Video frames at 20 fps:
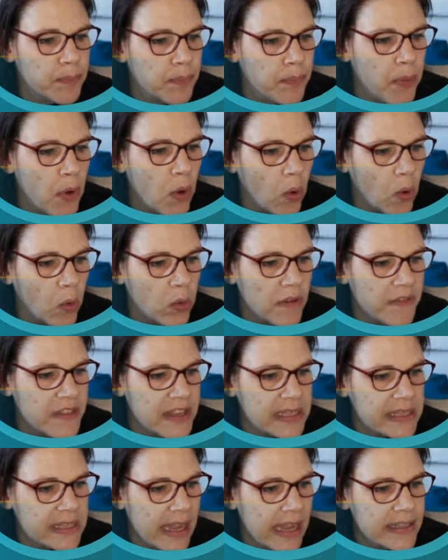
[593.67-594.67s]
put all of
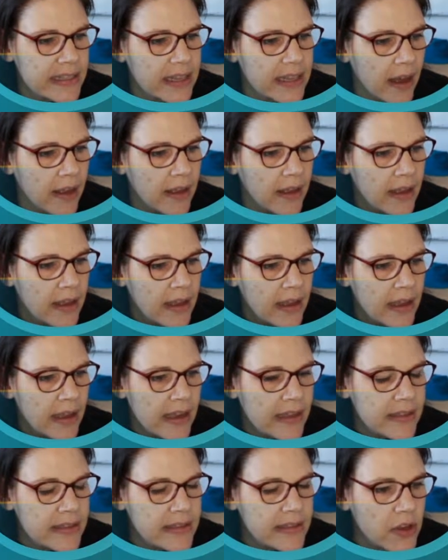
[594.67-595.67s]
this data
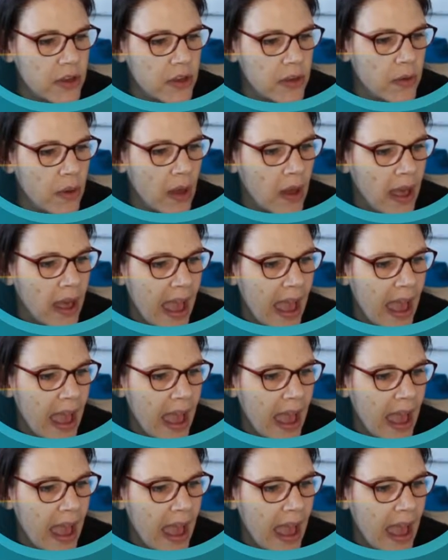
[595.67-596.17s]
into